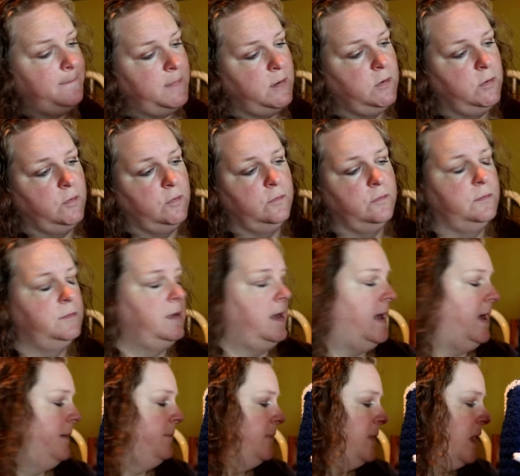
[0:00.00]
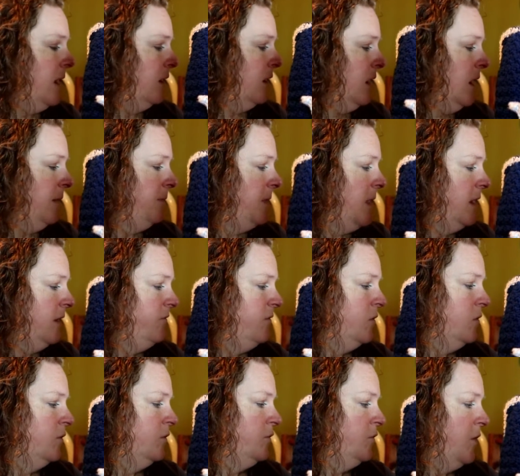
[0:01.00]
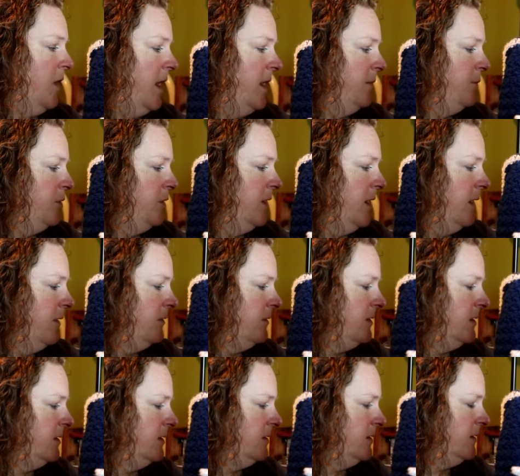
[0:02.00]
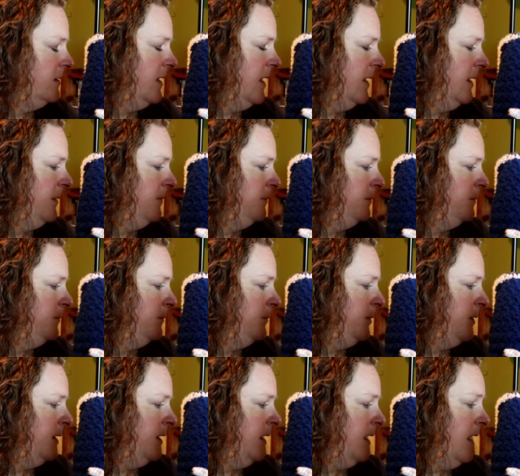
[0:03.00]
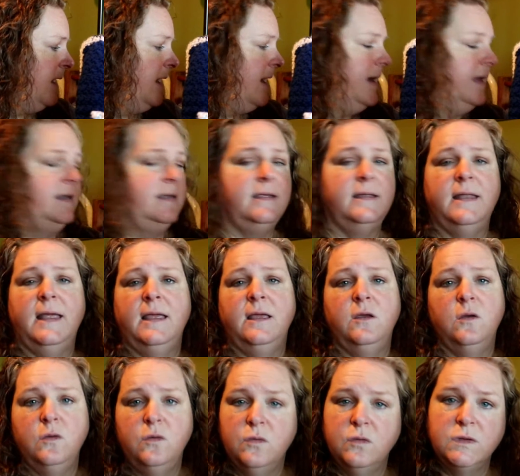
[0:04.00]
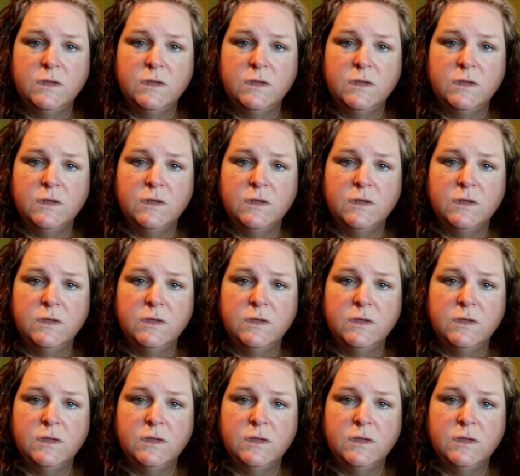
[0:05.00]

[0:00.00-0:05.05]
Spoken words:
moon, I'm not even going to try to pronounce this name, but I did a Google